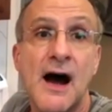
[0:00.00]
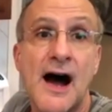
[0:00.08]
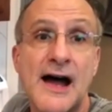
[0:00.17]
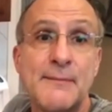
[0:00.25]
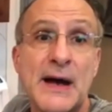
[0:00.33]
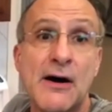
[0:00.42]

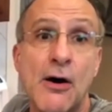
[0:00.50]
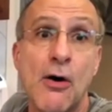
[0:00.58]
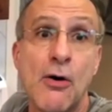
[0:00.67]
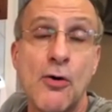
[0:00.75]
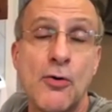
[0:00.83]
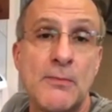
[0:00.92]
I'm at
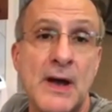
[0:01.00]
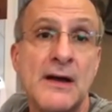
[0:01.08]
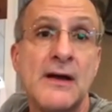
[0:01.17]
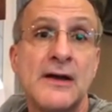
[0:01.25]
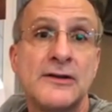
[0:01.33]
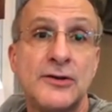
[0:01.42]
home
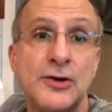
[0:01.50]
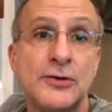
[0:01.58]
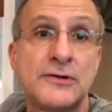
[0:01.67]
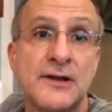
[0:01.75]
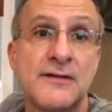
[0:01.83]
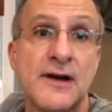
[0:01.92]
due
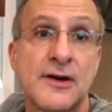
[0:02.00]
to the